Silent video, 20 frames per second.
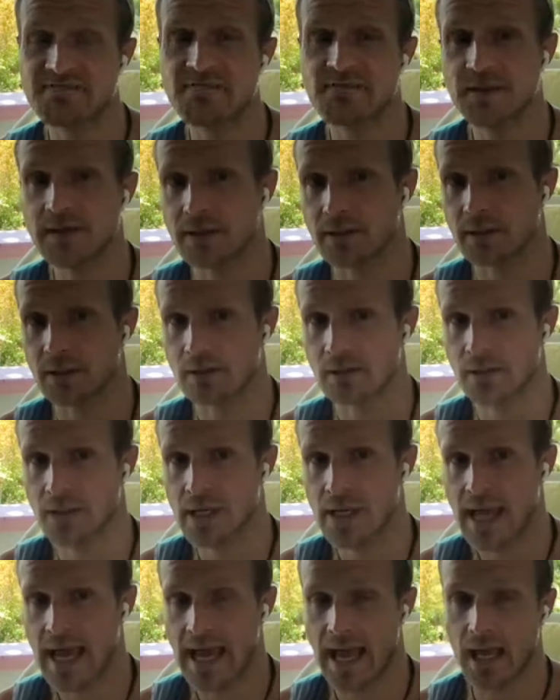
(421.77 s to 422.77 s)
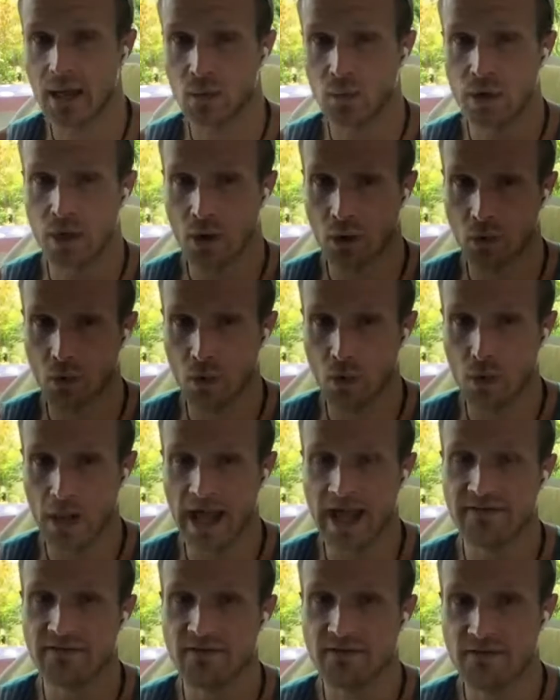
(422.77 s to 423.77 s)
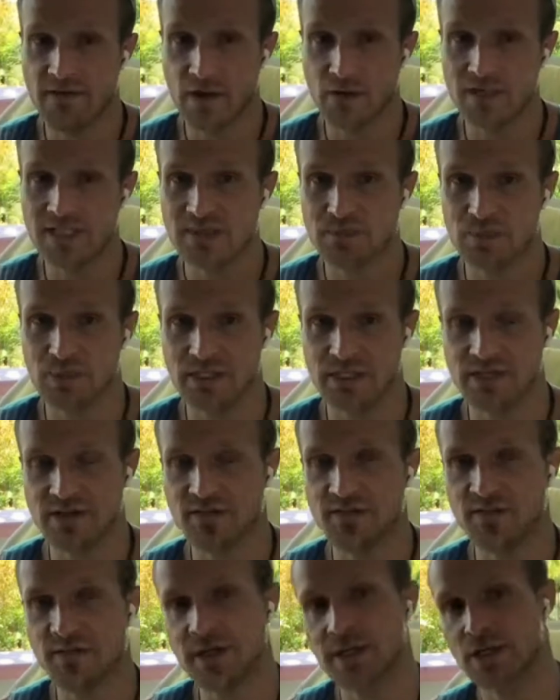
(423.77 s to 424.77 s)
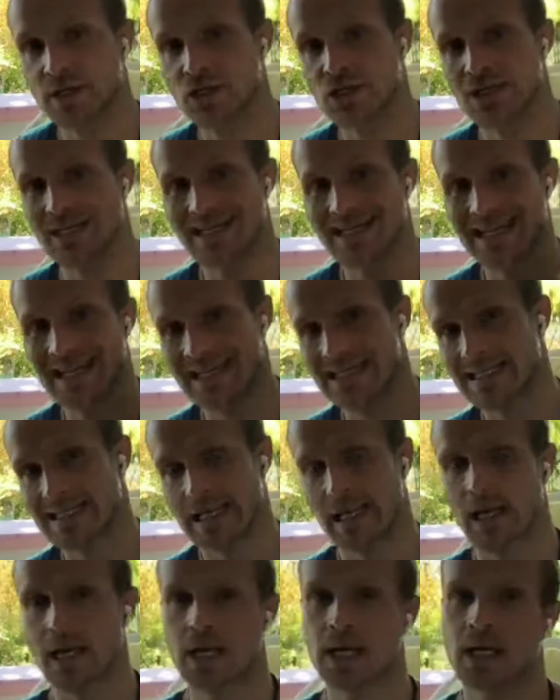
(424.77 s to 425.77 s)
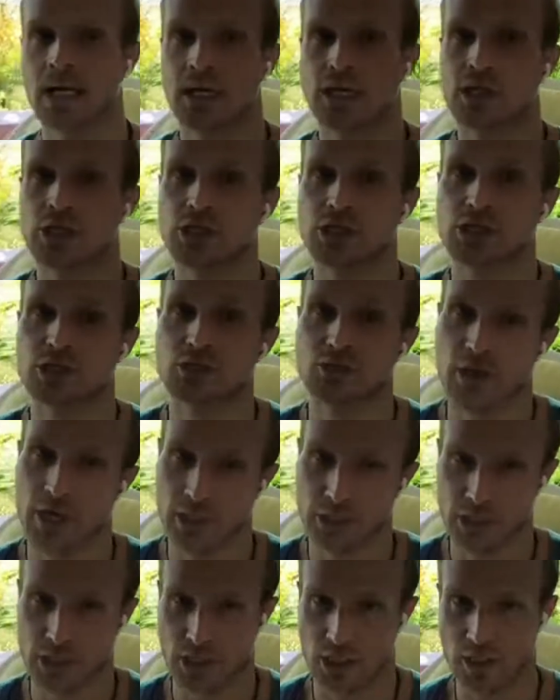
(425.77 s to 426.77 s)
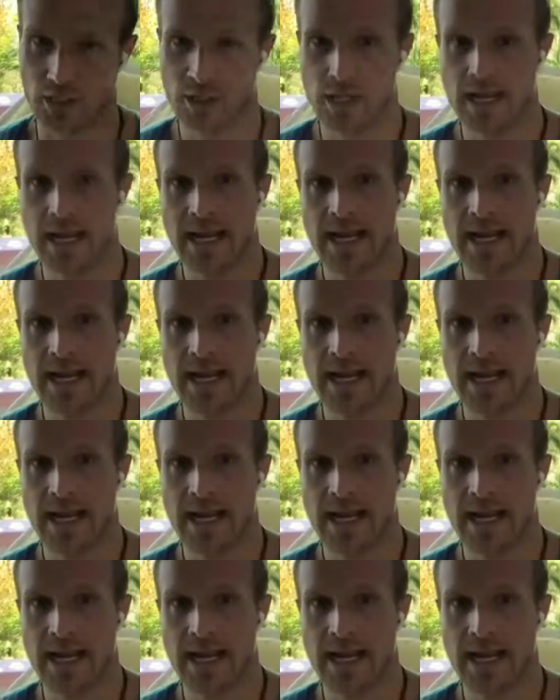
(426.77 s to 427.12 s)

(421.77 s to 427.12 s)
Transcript: feel. And we all have a very specific genetic structure.